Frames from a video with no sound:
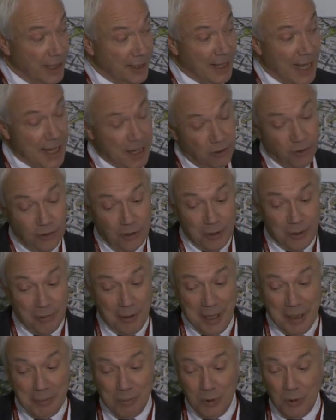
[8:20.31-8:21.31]
And that is
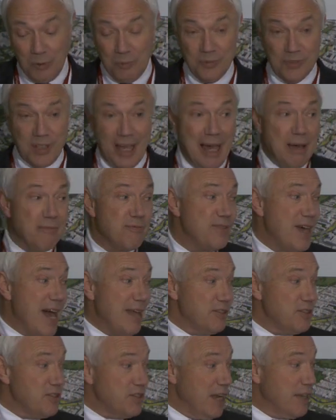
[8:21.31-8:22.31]
incredible, to have
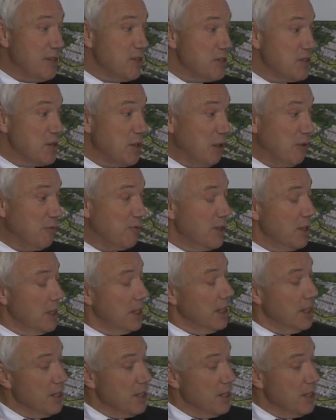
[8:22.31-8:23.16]
that sense of